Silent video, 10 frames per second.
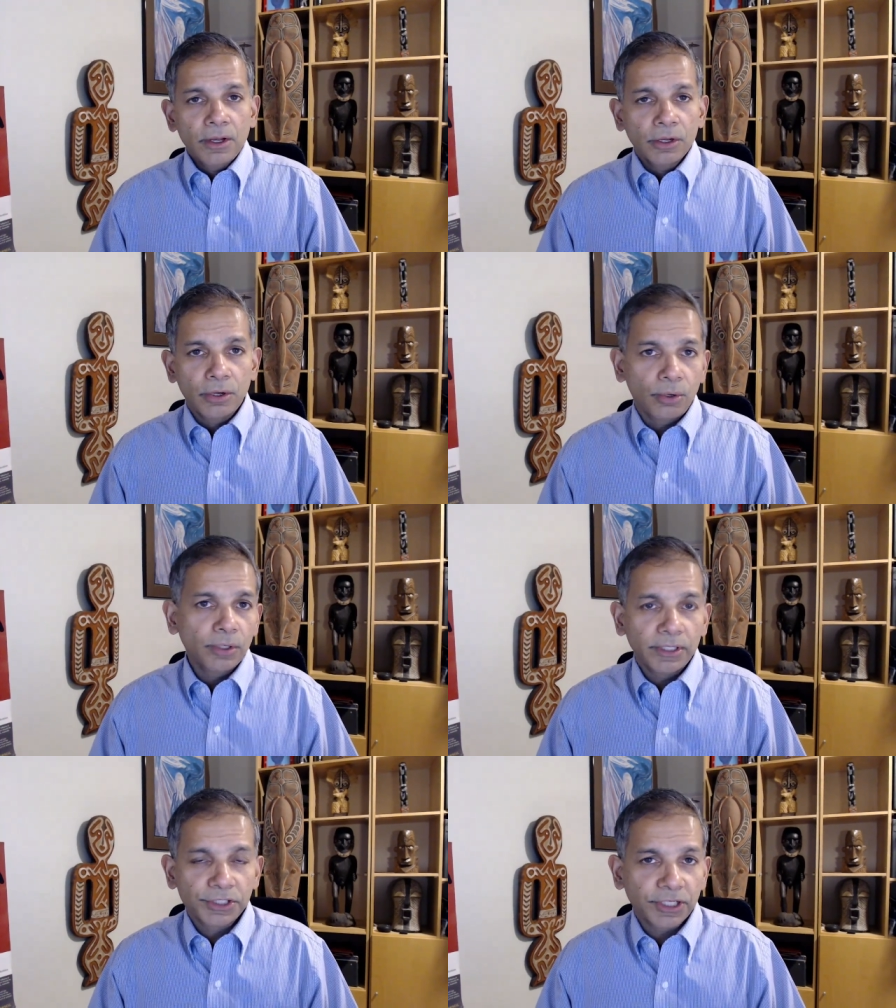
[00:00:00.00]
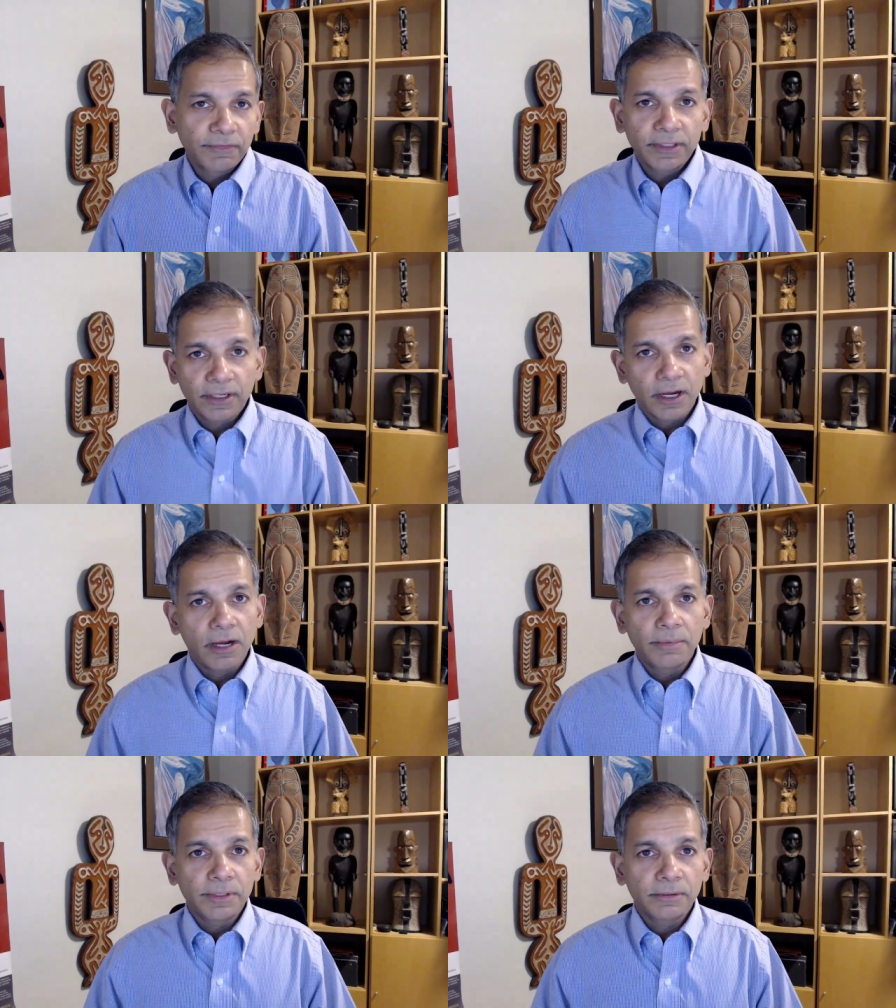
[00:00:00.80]
coal and shoving the
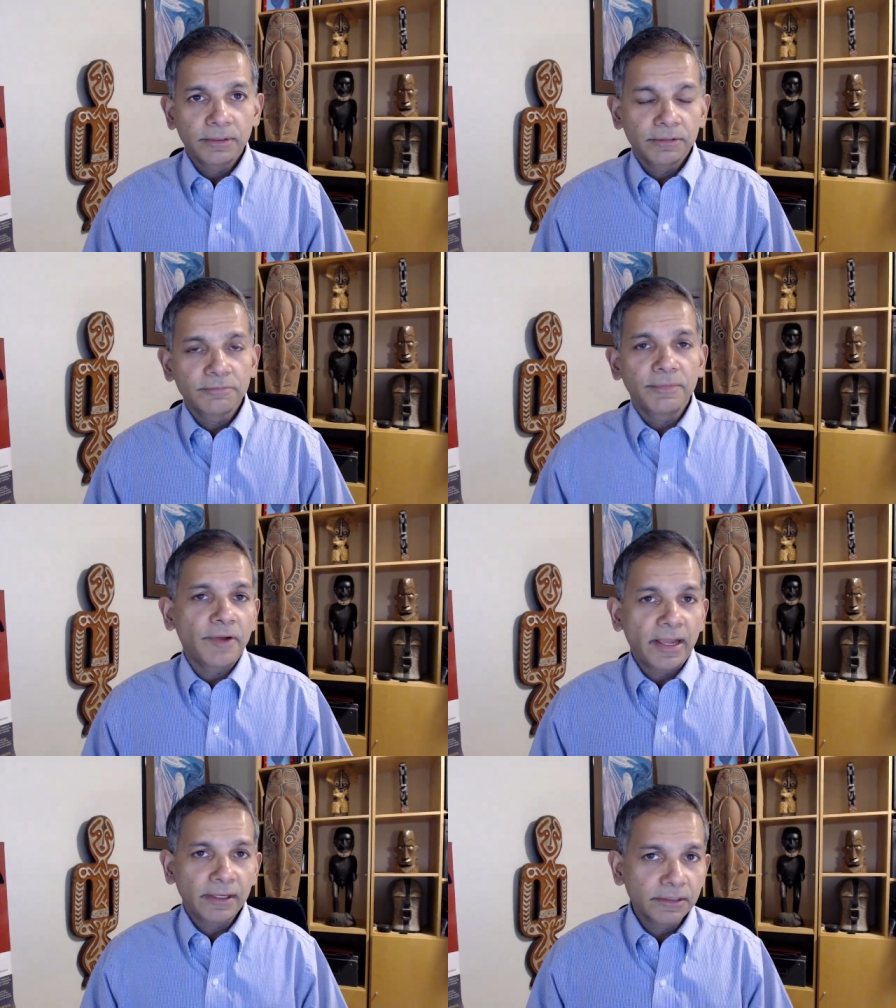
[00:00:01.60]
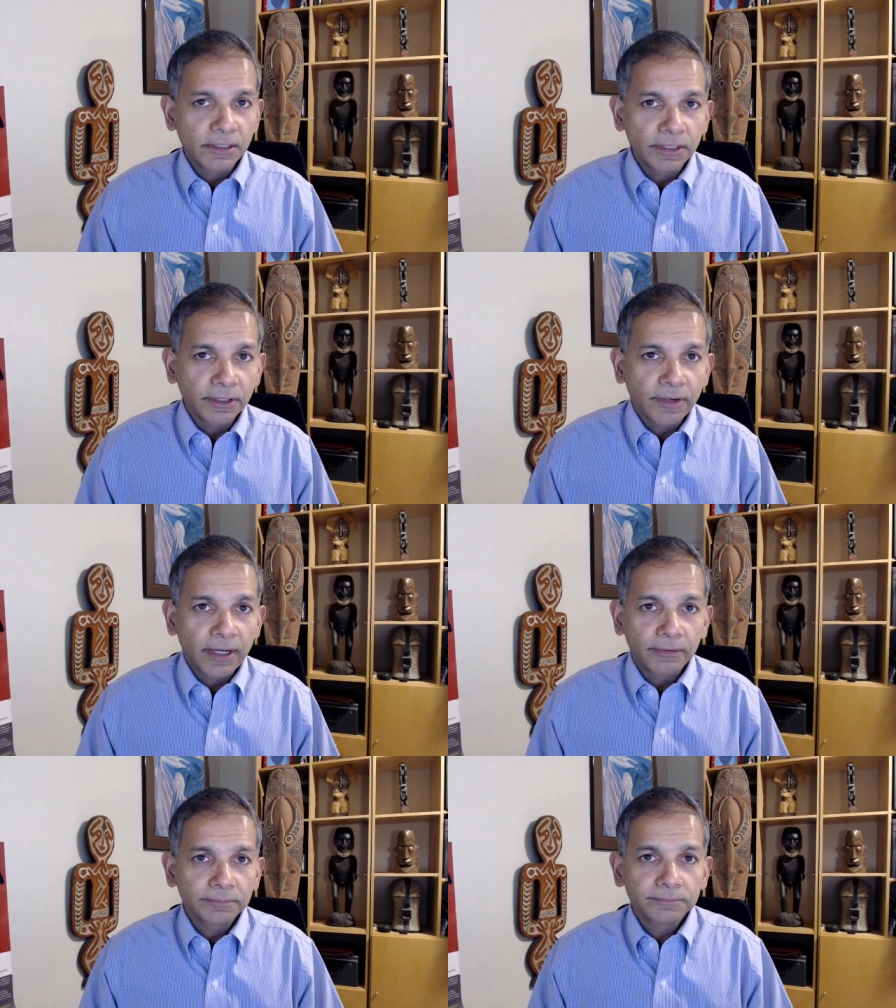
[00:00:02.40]
carbon just miraculously in the
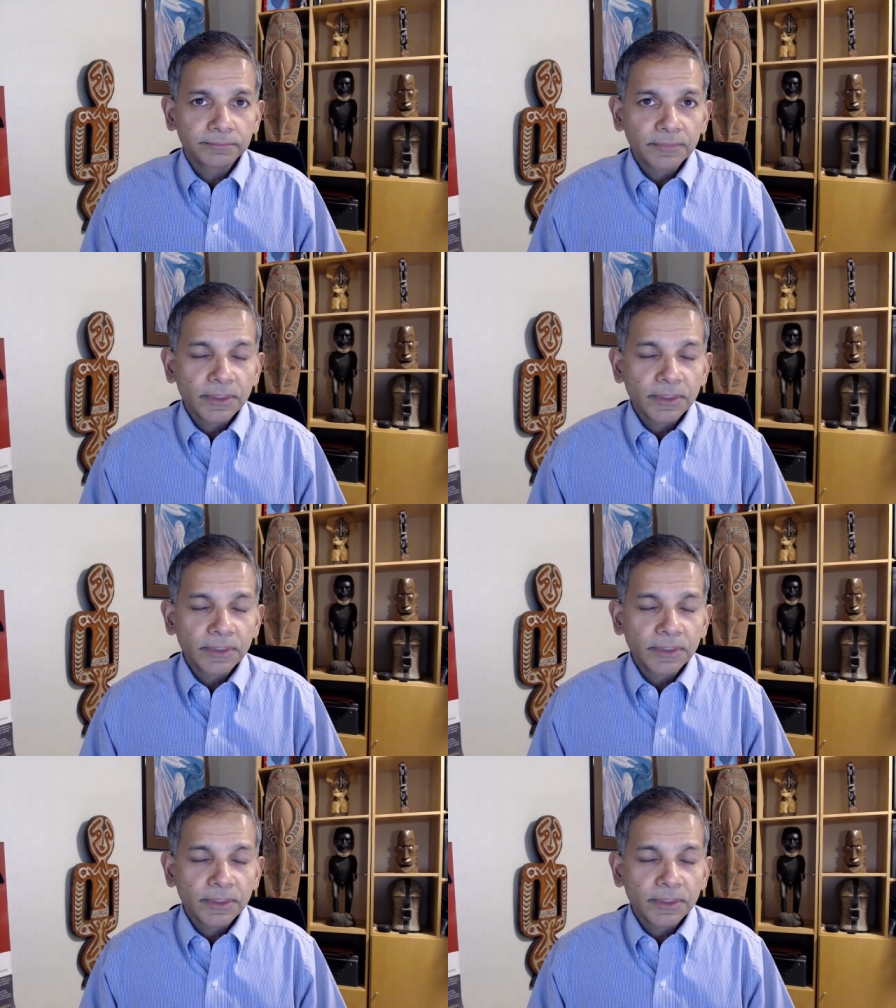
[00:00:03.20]
ground.